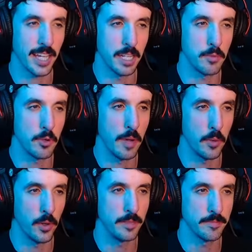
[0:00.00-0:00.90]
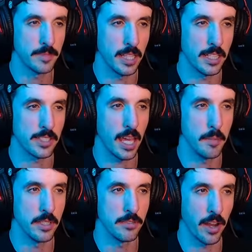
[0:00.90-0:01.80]
gonna prove my point? This
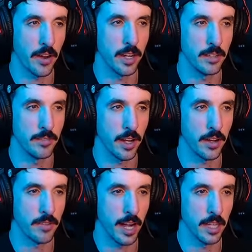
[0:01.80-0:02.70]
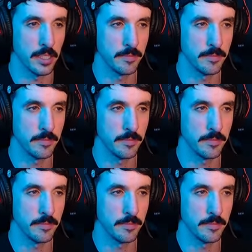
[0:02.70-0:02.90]
game is very, very violent,